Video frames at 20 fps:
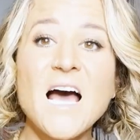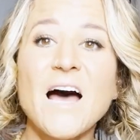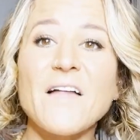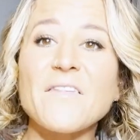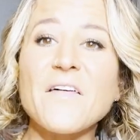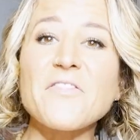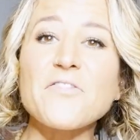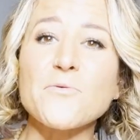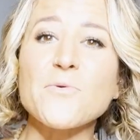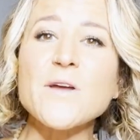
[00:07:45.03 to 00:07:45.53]

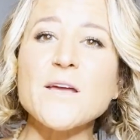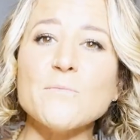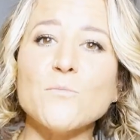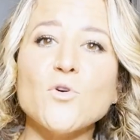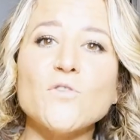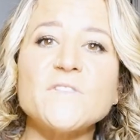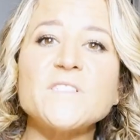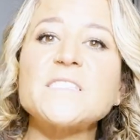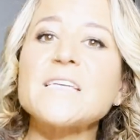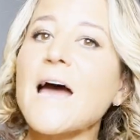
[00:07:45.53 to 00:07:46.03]
And then 3,
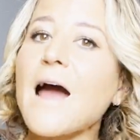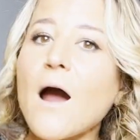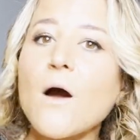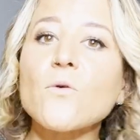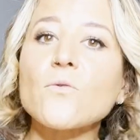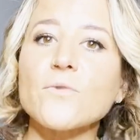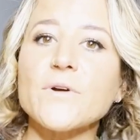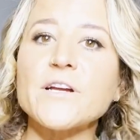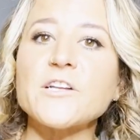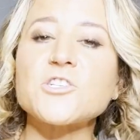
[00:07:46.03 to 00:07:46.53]
move into
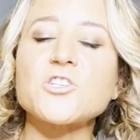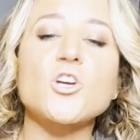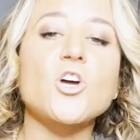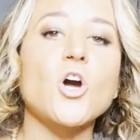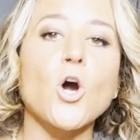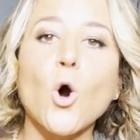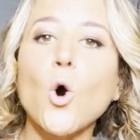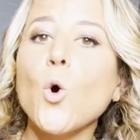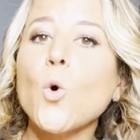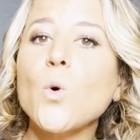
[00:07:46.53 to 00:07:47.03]
outreach.
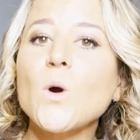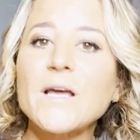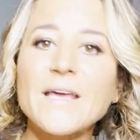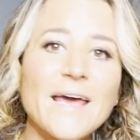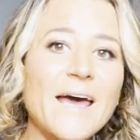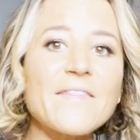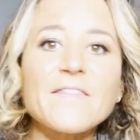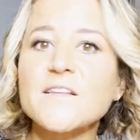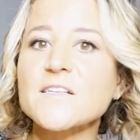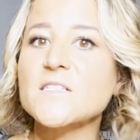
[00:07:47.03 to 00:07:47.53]
Go
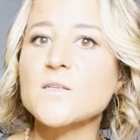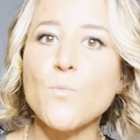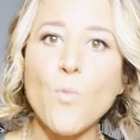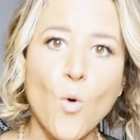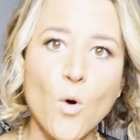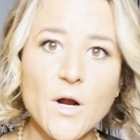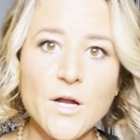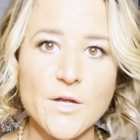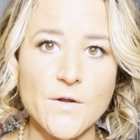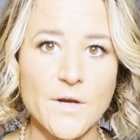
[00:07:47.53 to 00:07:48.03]
get the
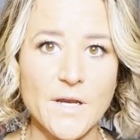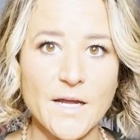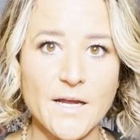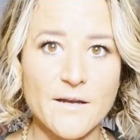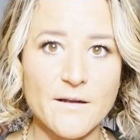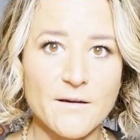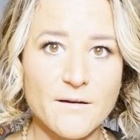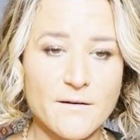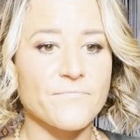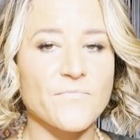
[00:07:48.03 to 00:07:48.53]
support you need.